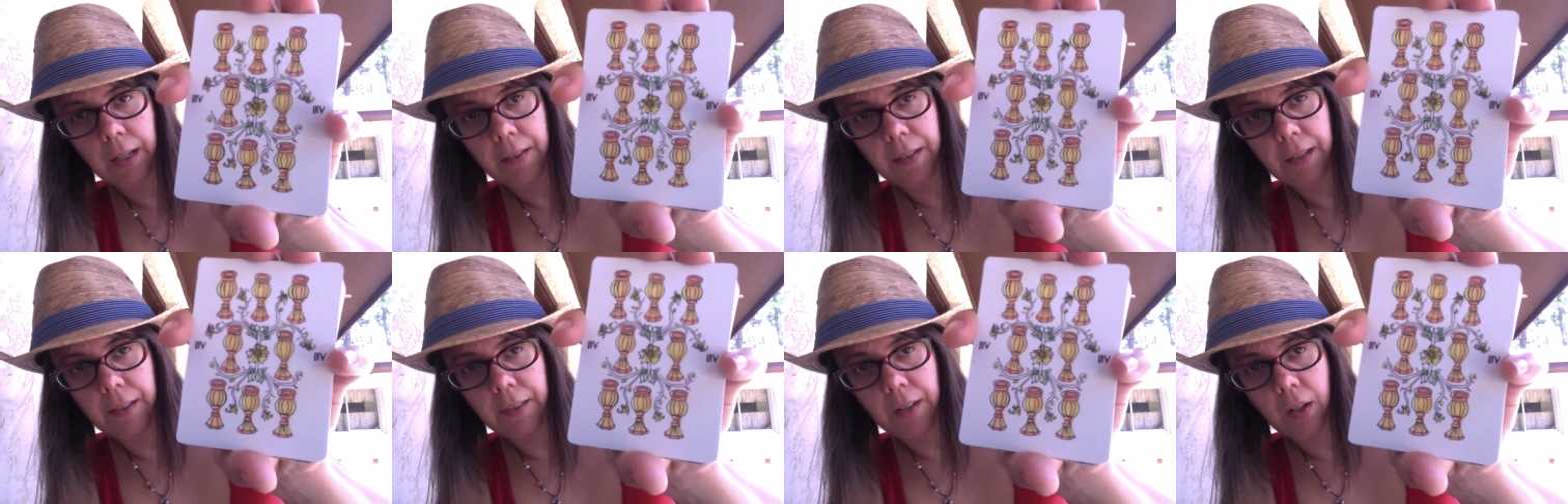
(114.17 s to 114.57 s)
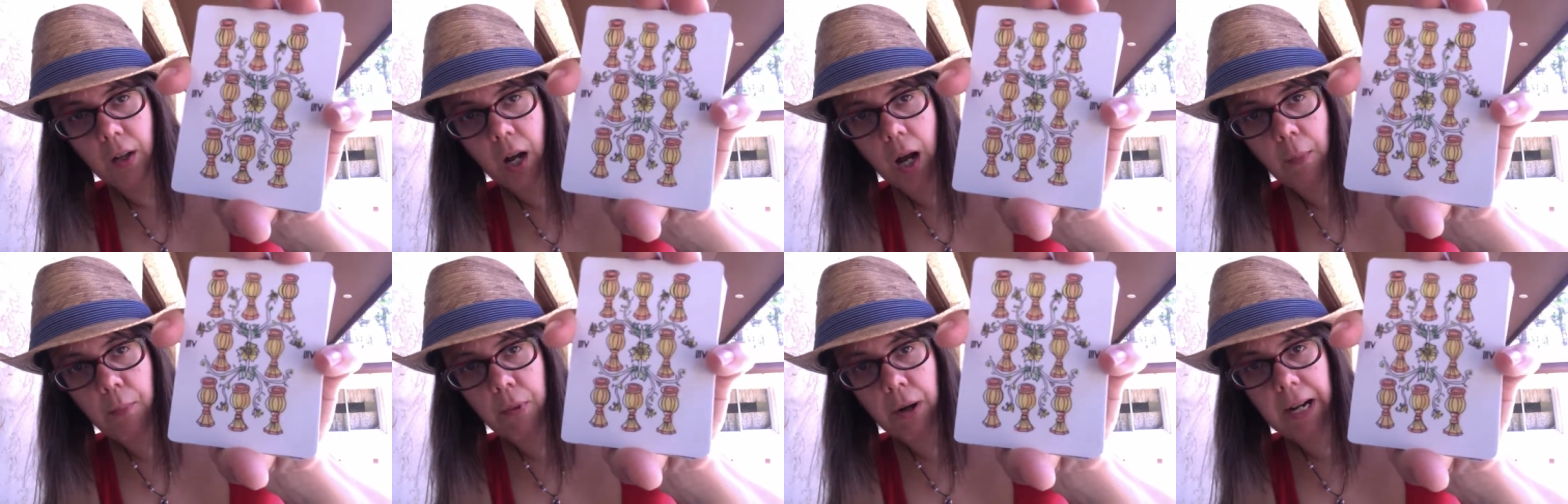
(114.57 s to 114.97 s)
that
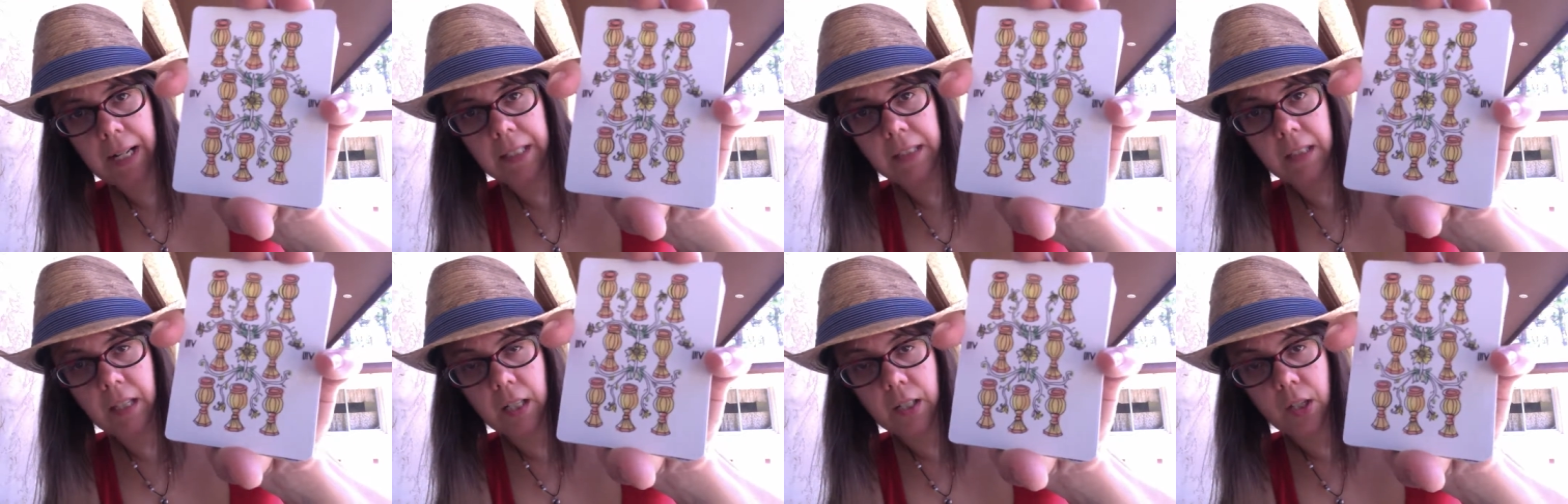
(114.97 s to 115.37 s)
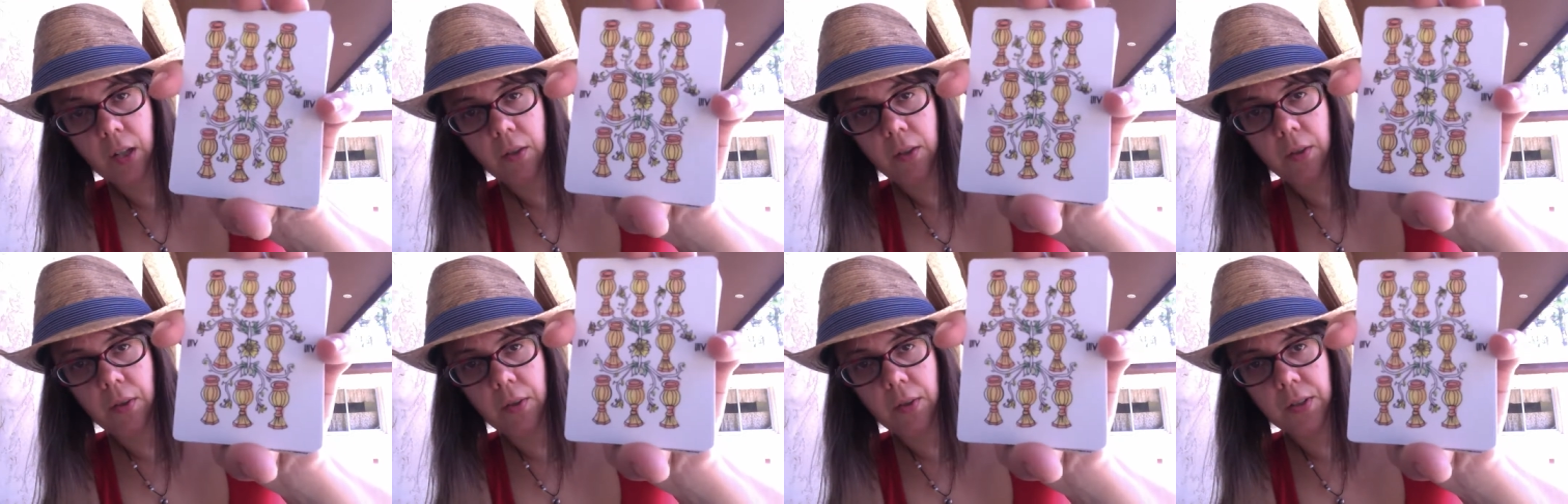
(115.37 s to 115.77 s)
they're upright instead of
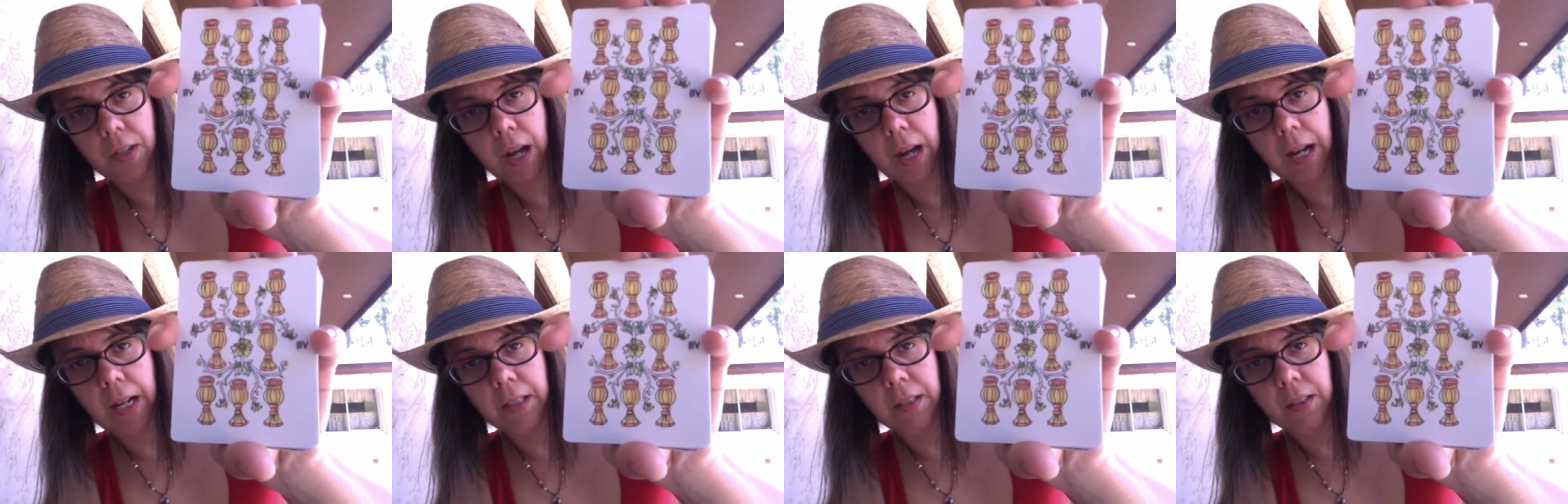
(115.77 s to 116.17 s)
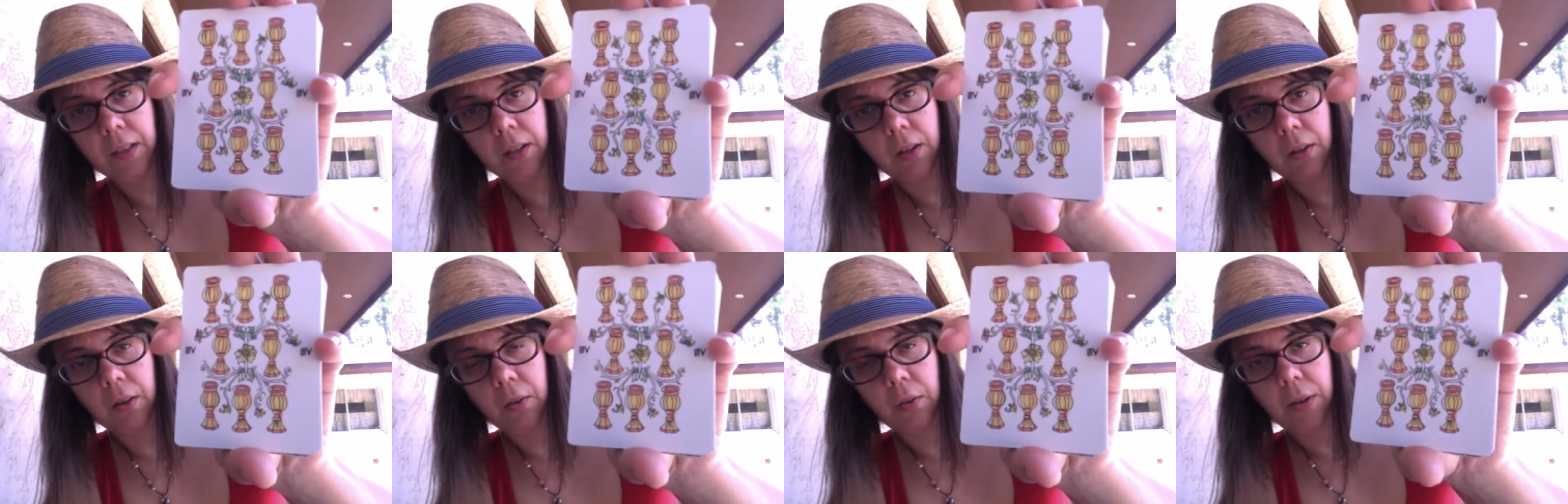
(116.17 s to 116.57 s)
turned on their side,
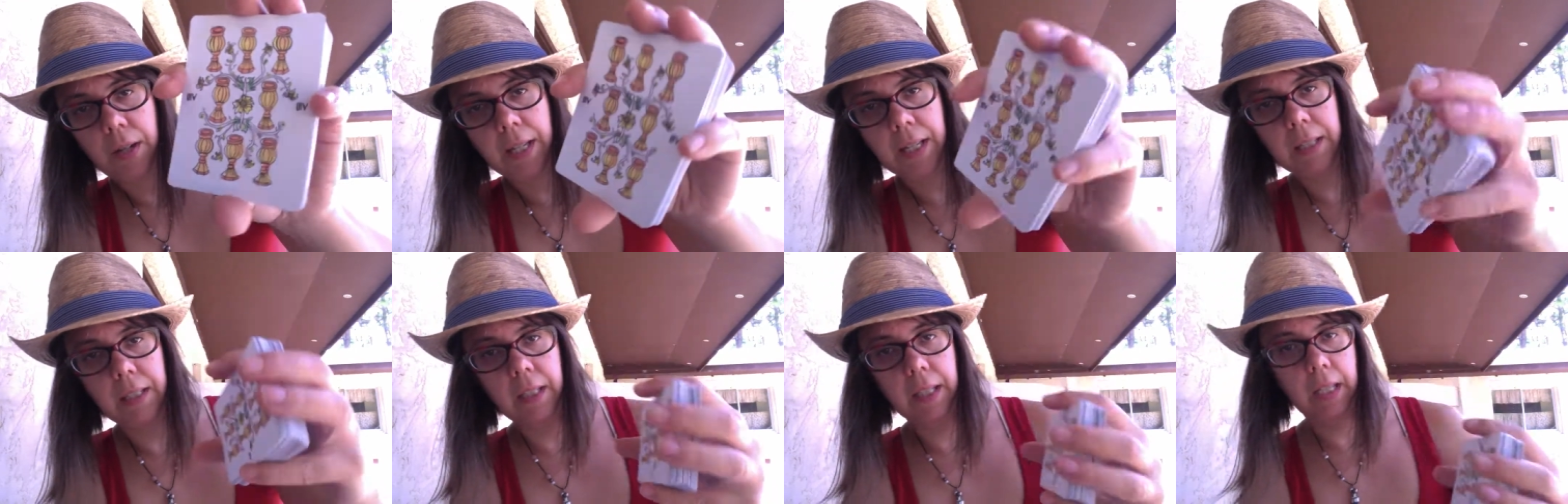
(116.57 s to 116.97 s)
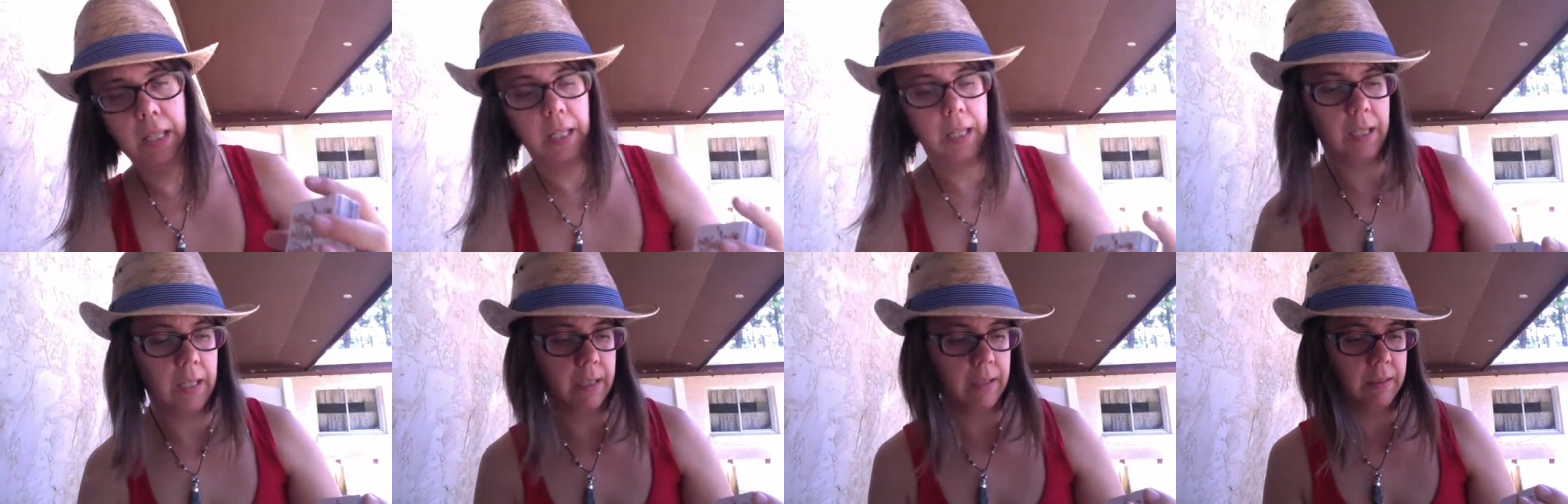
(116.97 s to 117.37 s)
so it
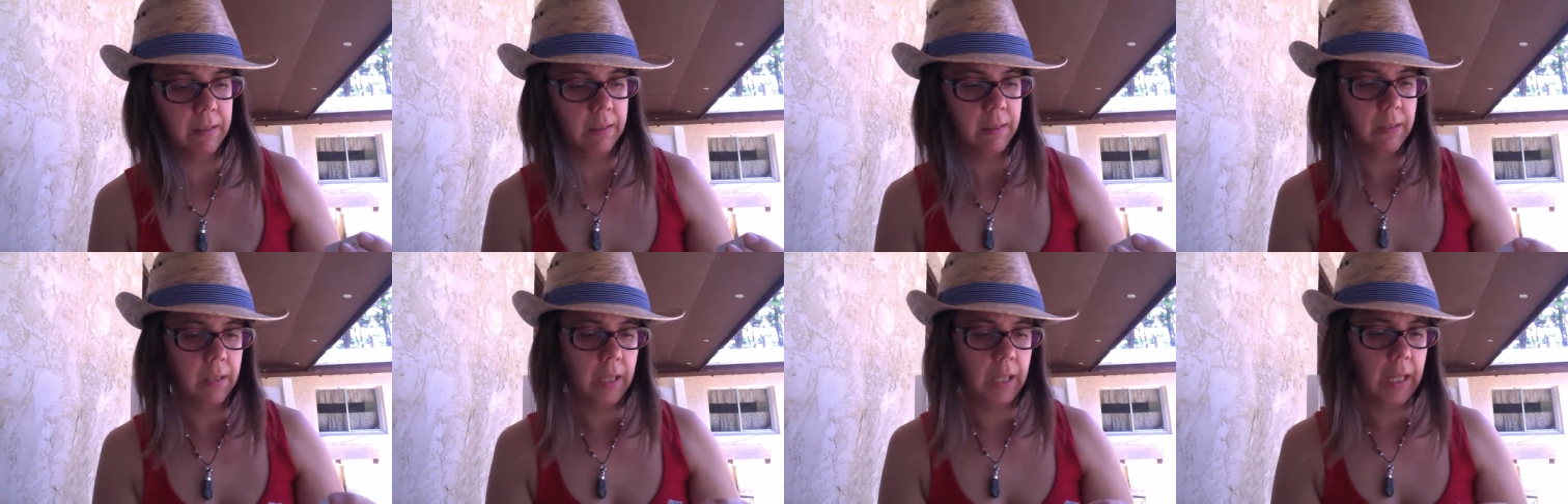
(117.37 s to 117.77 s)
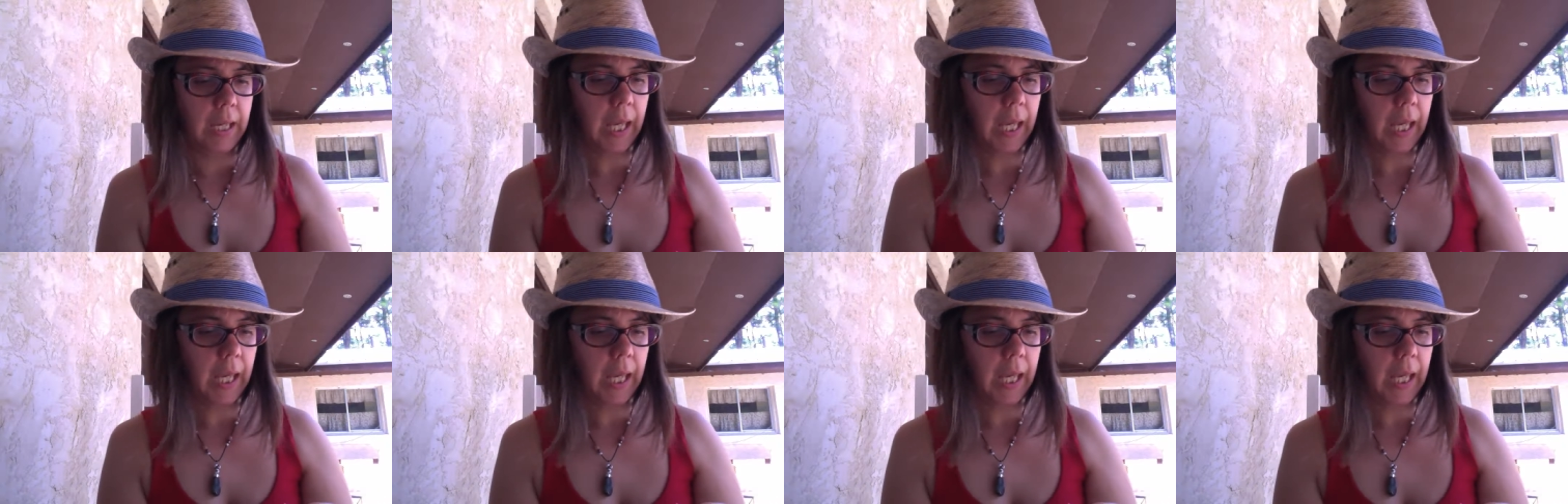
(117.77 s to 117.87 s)
is